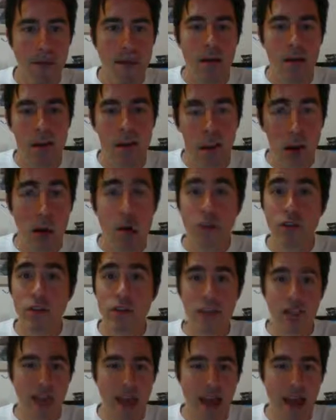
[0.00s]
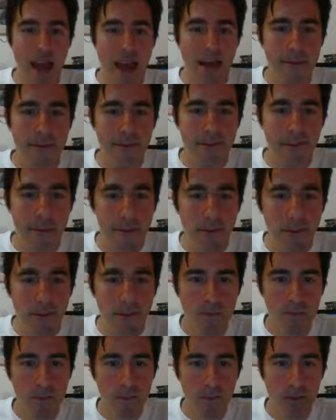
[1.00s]
encourages that
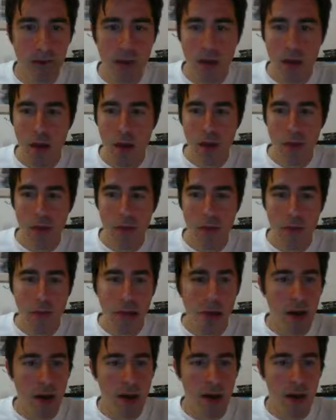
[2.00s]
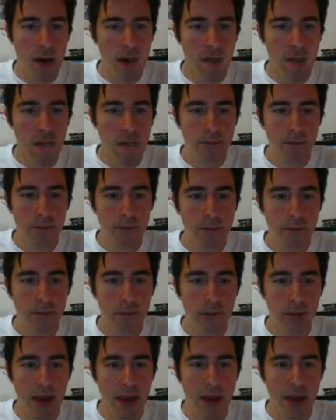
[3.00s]
by
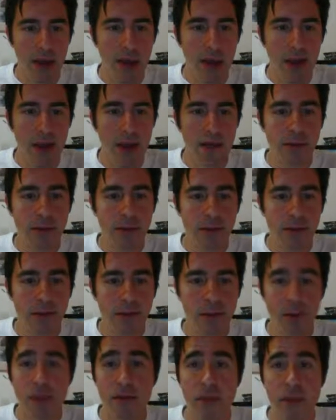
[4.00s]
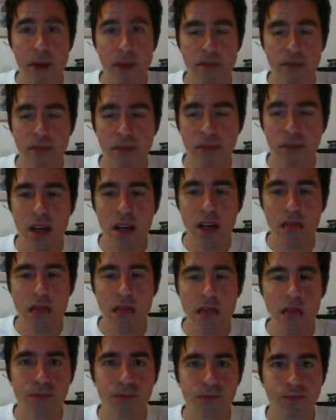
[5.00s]
playing knight to e5 himself.